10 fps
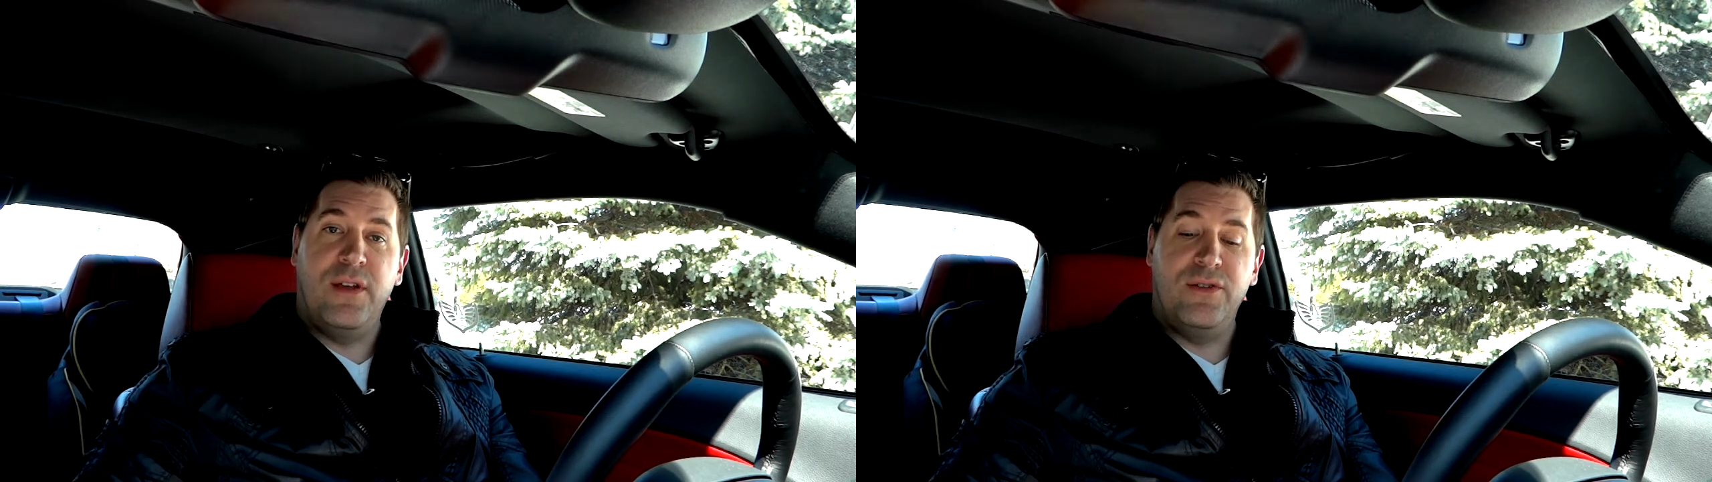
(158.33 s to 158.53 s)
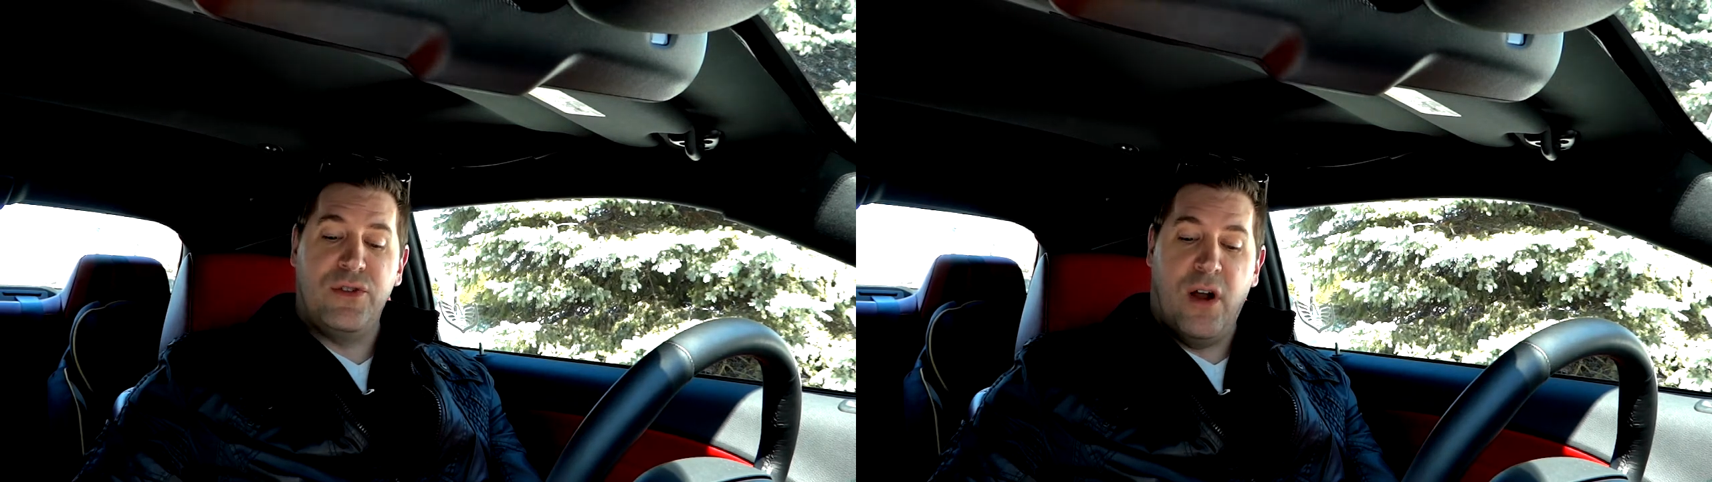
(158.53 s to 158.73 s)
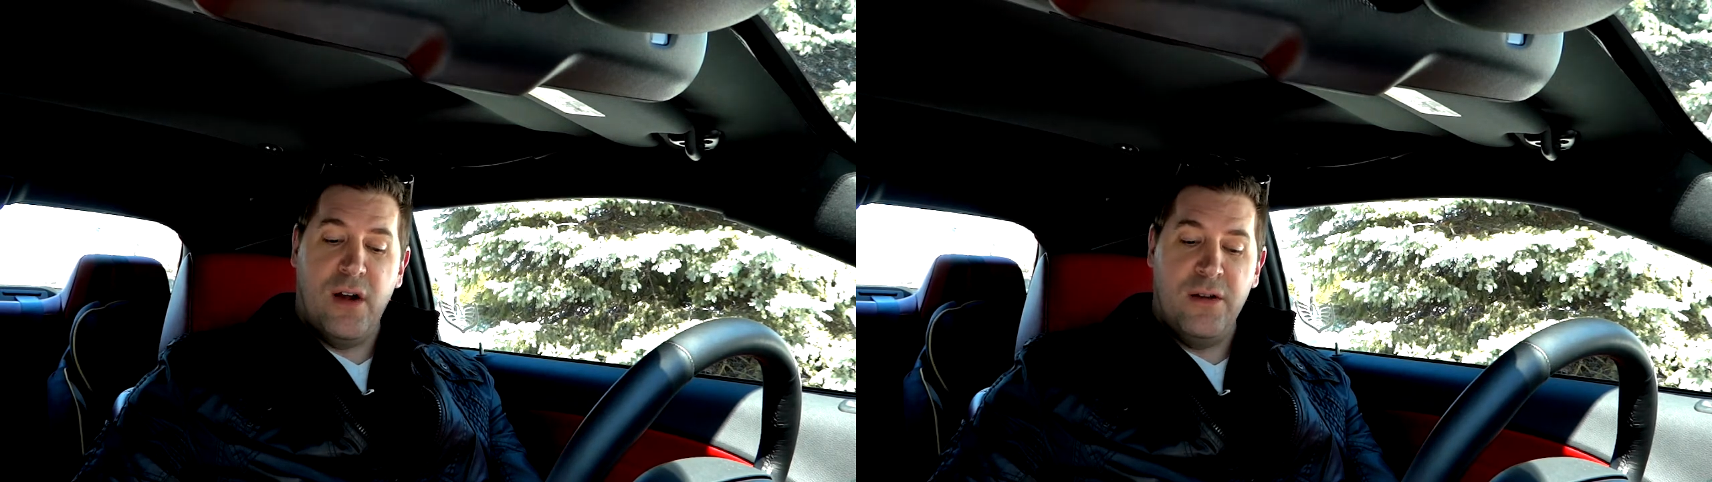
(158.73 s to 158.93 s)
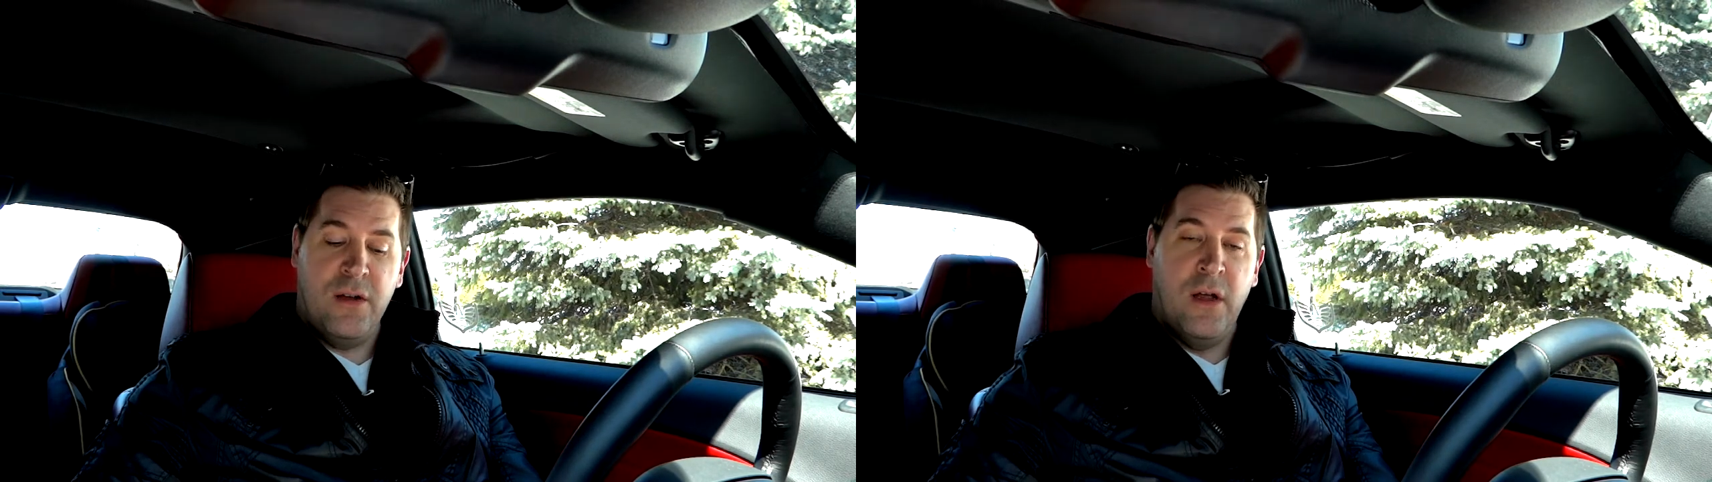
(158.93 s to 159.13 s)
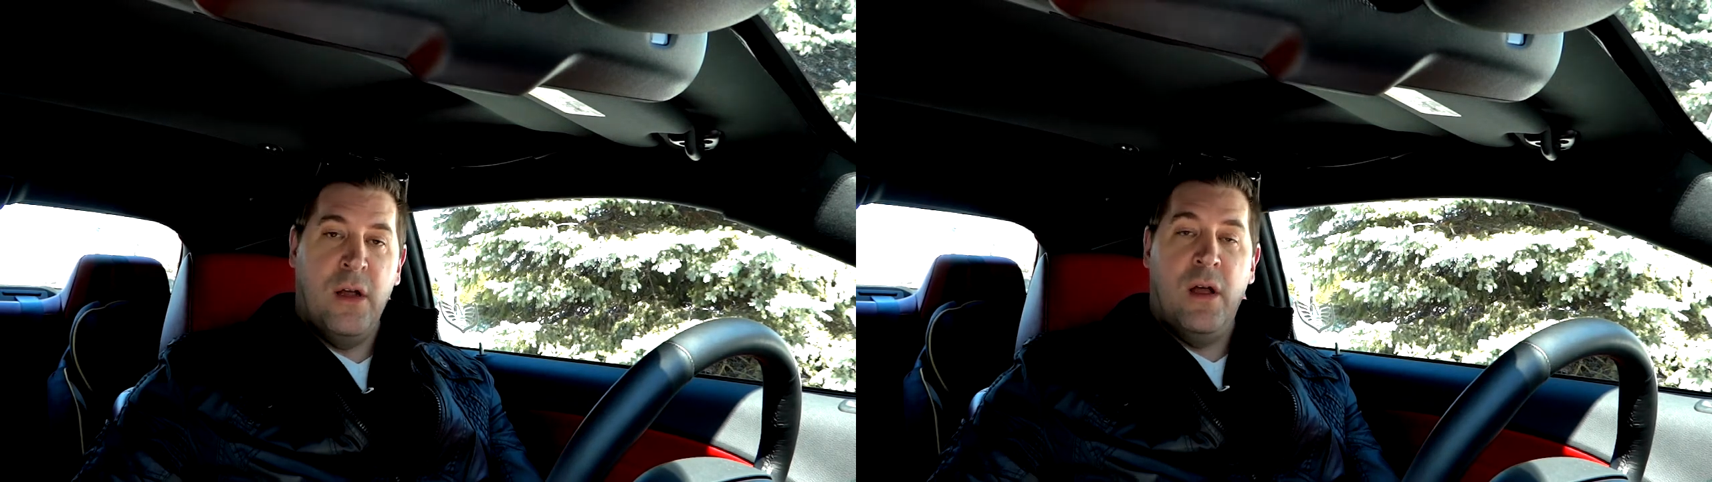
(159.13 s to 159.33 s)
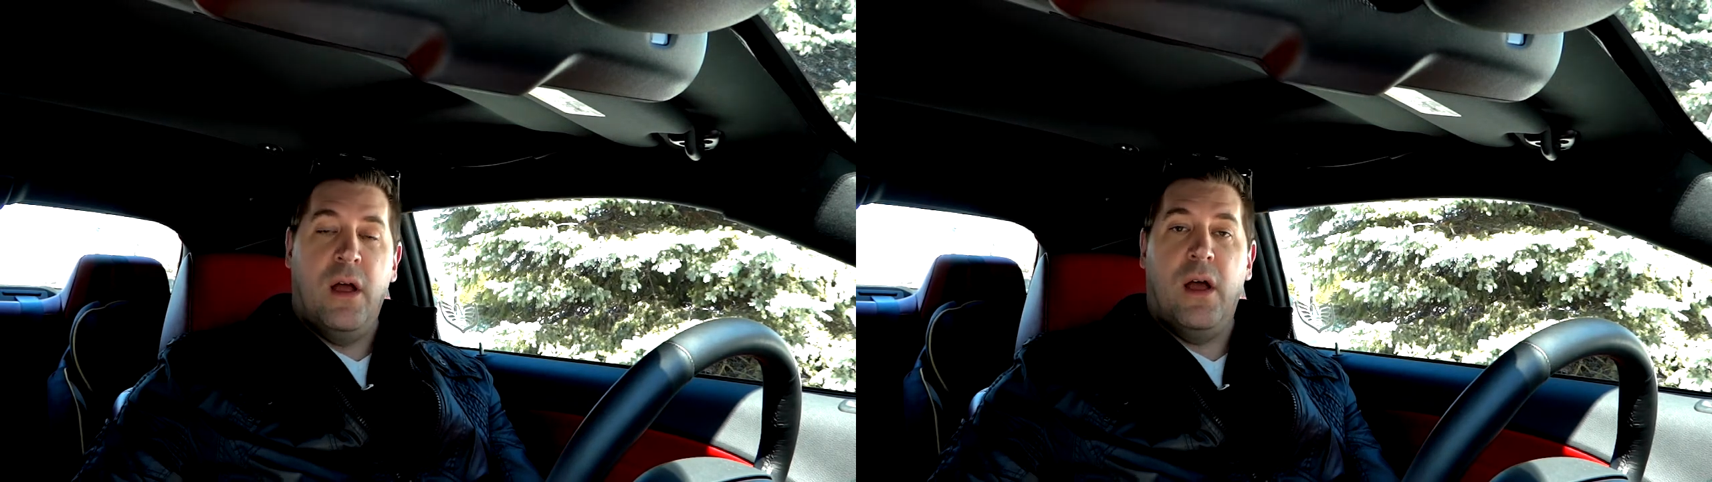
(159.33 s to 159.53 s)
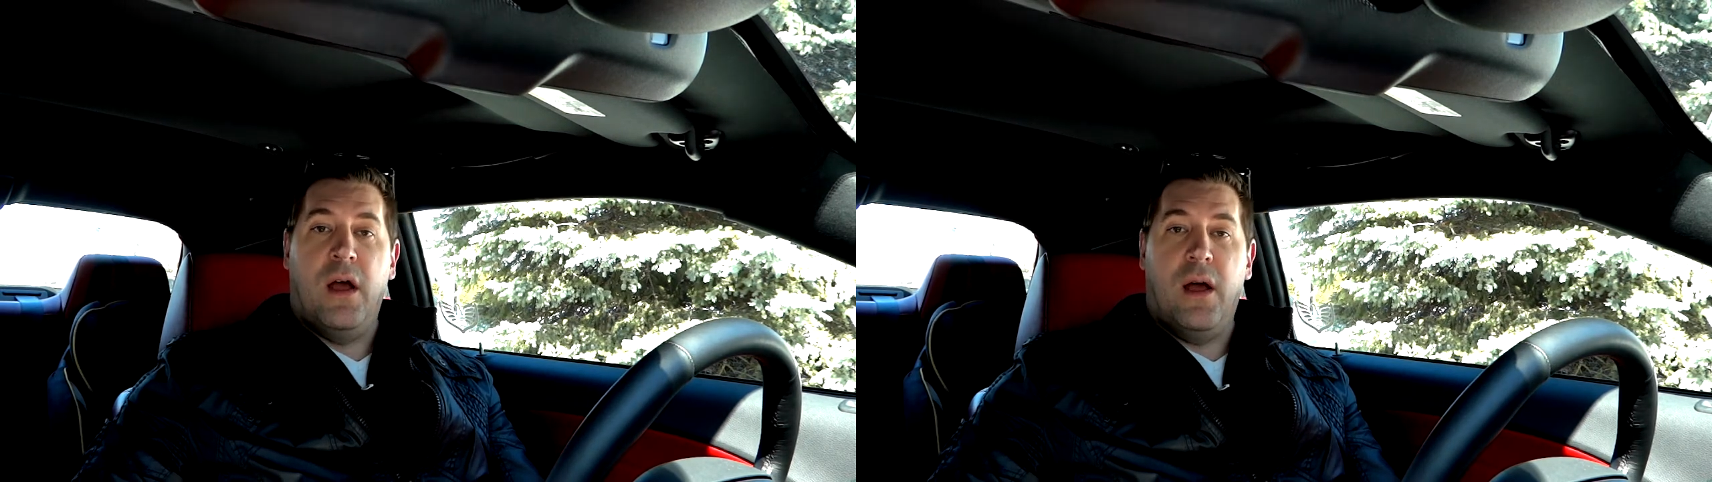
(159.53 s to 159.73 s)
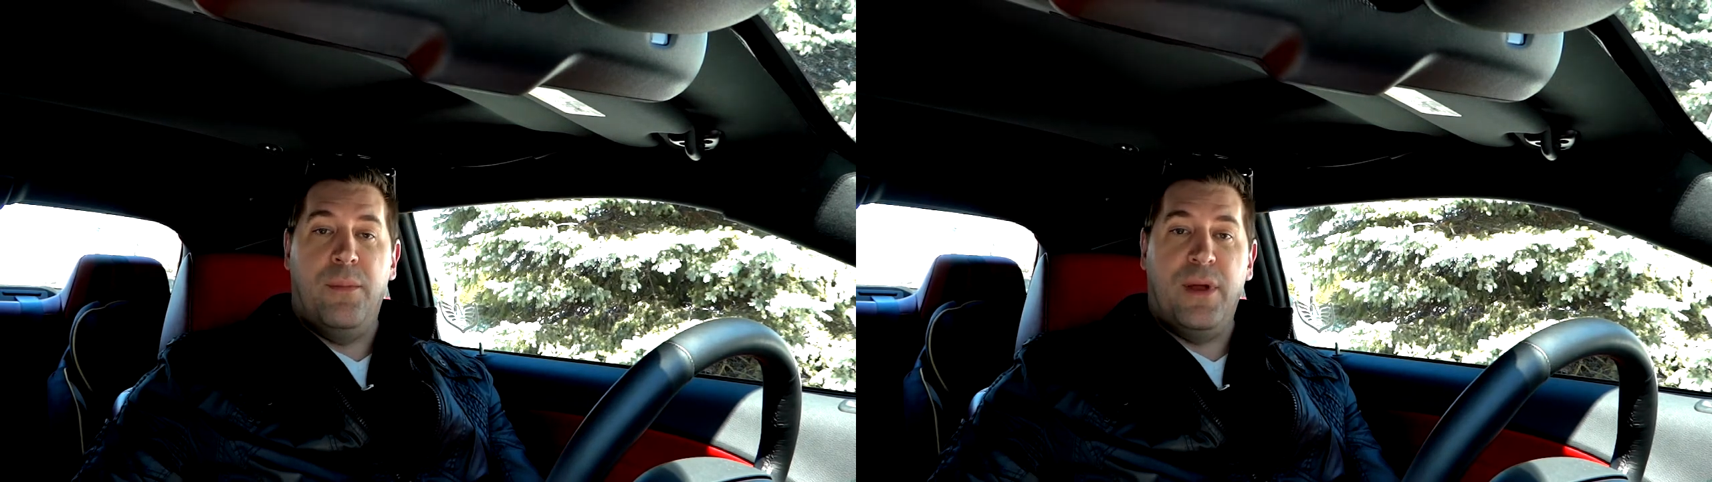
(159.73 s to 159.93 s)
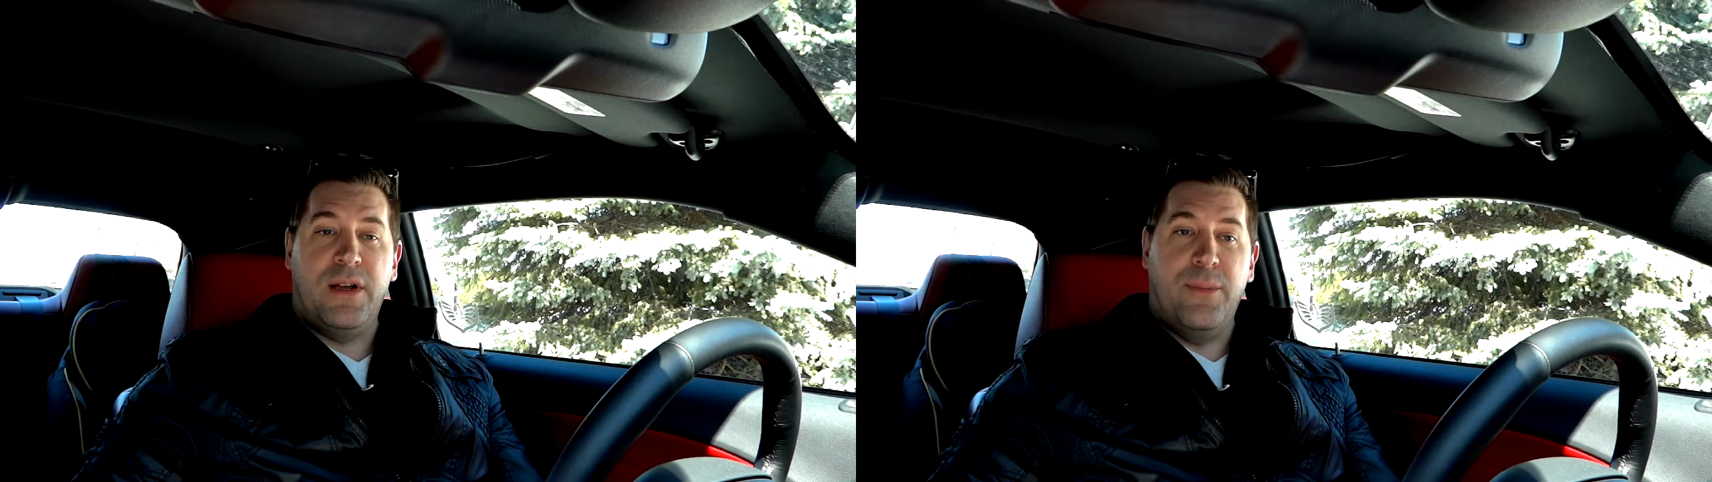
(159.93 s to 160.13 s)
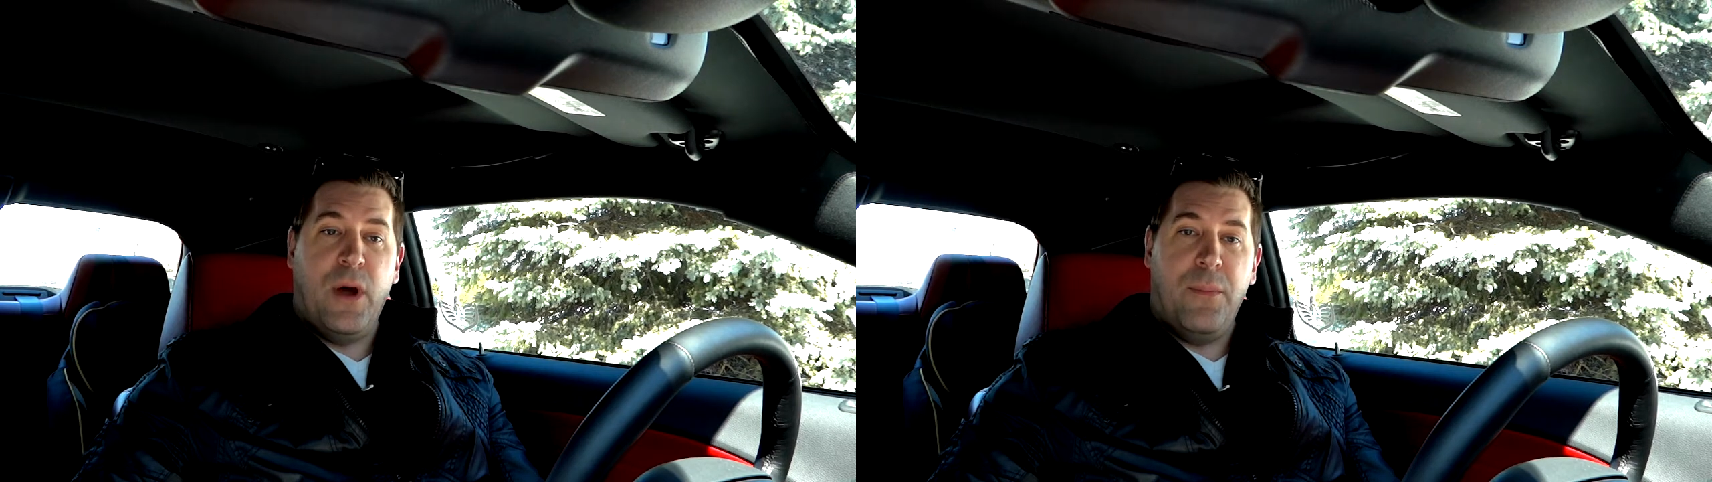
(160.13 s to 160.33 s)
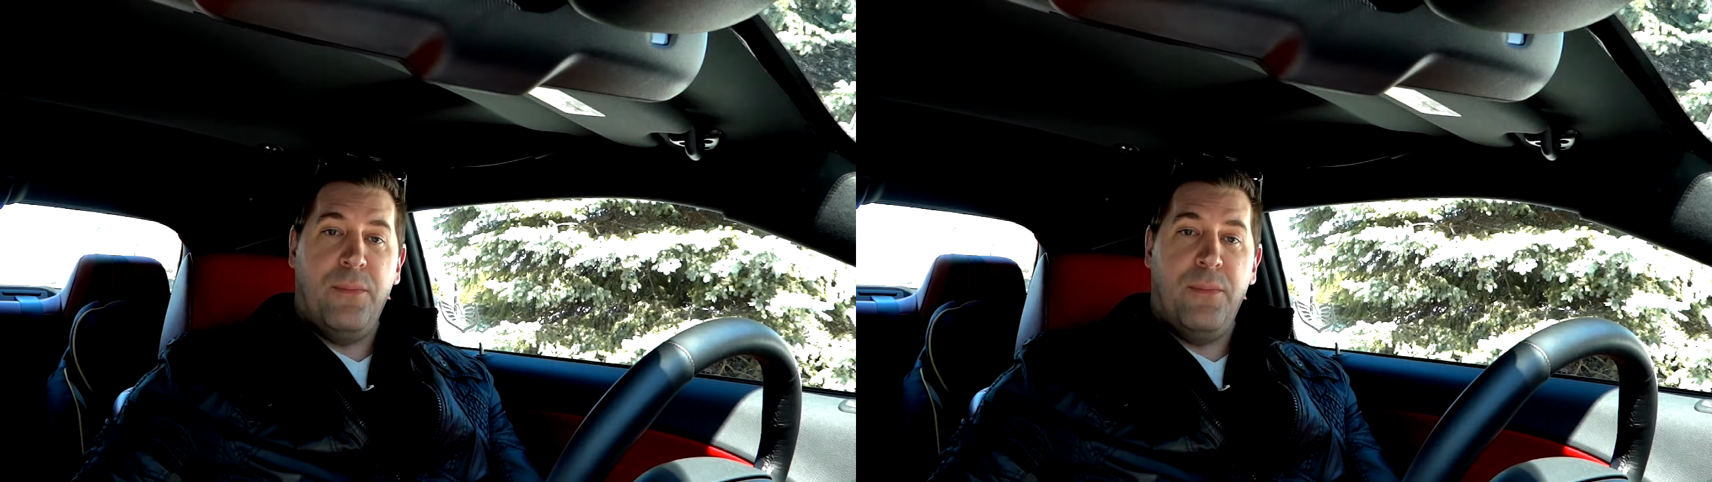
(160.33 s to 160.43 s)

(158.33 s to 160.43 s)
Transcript: kindergarten. I pick them up